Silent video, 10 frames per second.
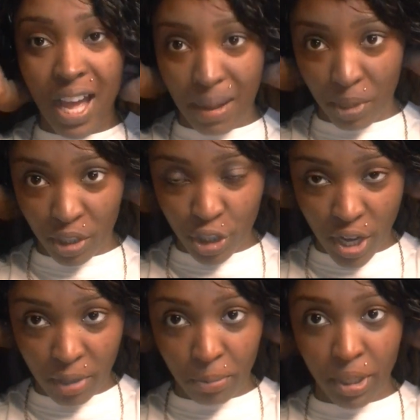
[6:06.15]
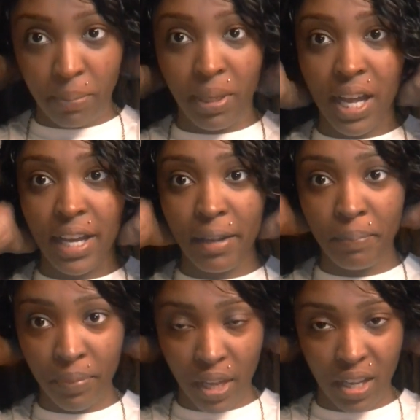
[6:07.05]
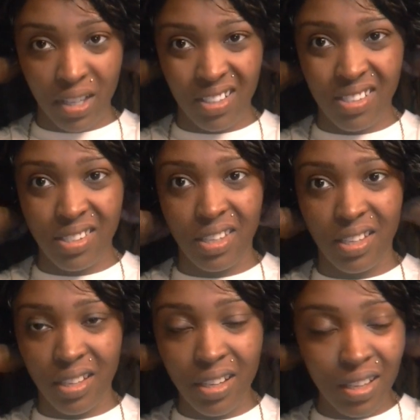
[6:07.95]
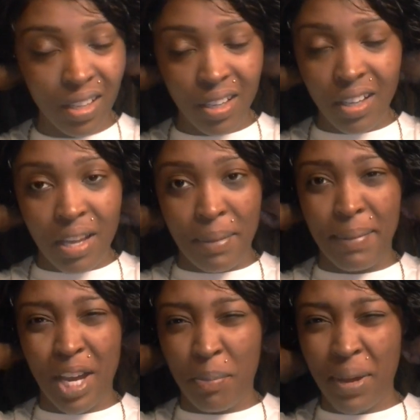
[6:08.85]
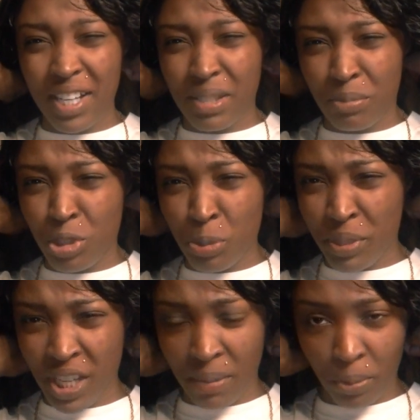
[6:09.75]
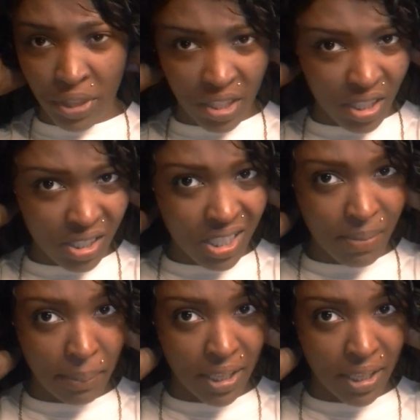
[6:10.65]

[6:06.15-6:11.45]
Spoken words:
I'm going to try to reapply and see, maybe I'll apply some super tape with it next time.